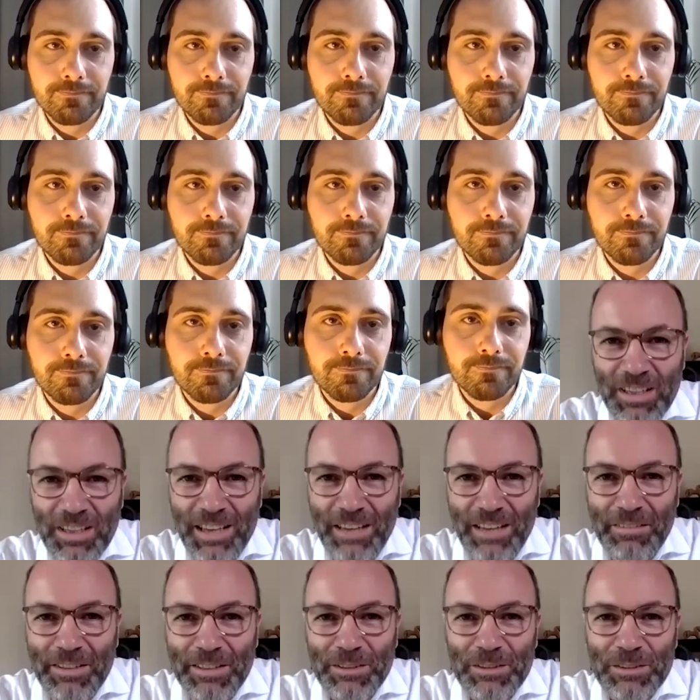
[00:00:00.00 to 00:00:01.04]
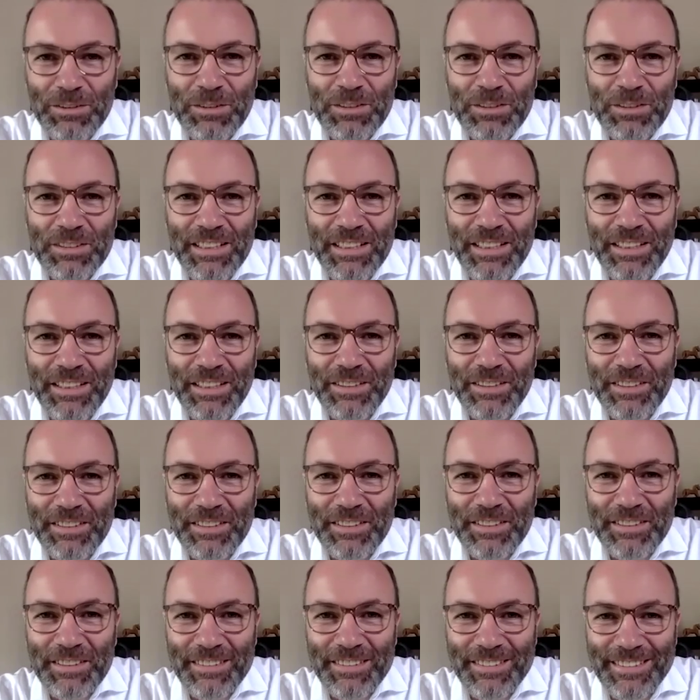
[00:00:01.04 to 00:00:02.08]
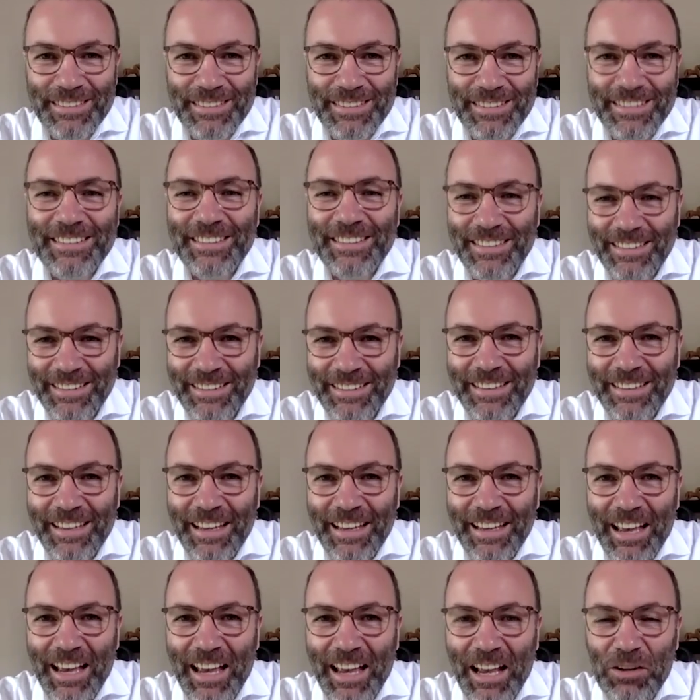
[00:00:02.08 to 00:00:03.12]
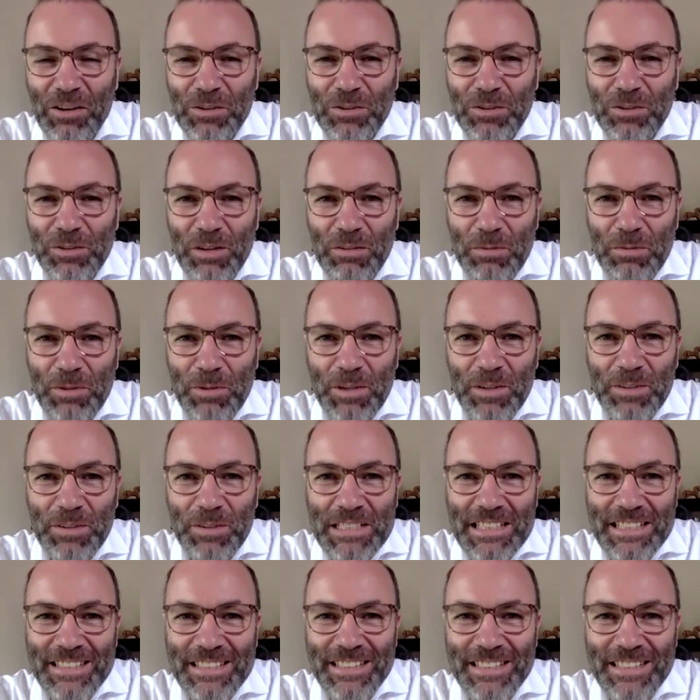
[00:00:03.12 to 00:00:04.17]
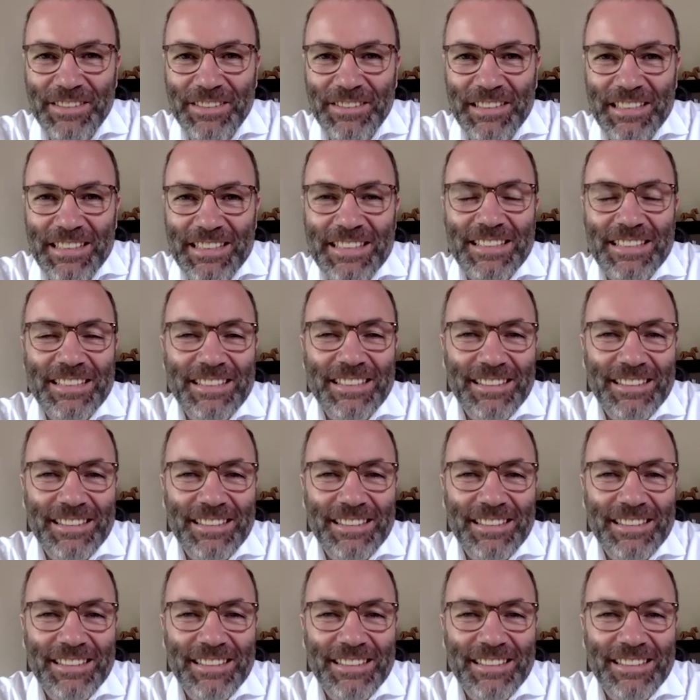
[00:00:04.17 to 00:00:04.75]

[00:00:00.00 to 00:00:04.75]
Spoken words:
Good morning, Kevin. Good to see you, and hello to everyone who is listening to us.